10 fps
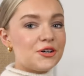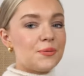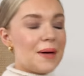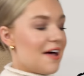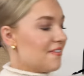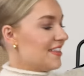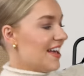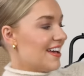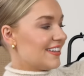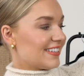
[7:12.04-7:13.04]
talk about
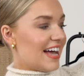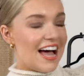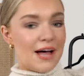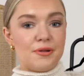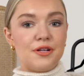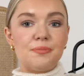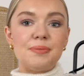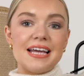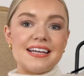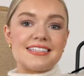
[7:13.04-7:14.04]
this camel
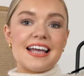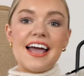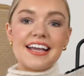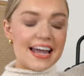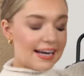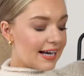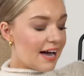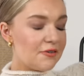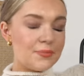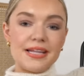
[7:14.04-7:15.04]
blazer. Again, a
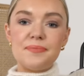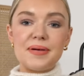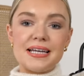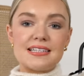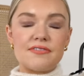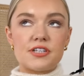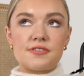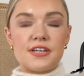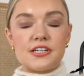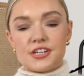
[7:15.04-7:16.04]
Karen Millen piece I've
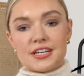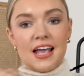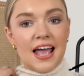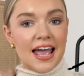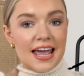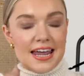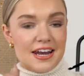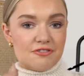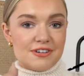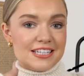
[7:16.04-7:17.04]
just featured
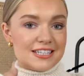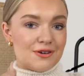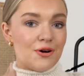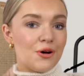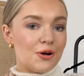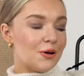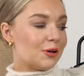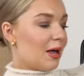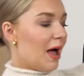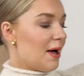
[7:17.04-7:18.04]
in a recent
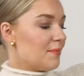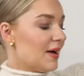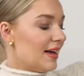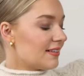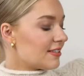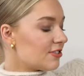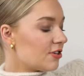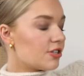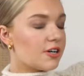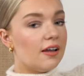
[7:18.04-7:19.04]
haul. Um, it's
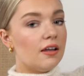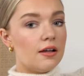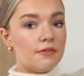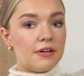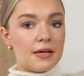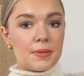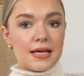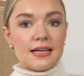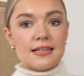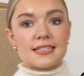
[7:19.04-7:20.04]
such a lovely
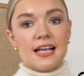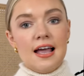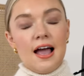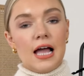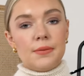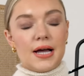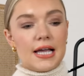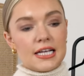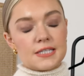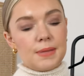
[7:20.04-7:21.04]
piece. Um,
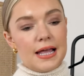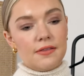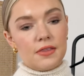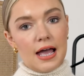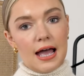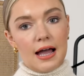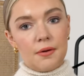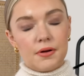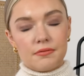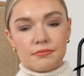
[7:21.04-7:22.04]
I explained there, I
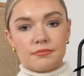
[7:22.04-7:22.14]
won't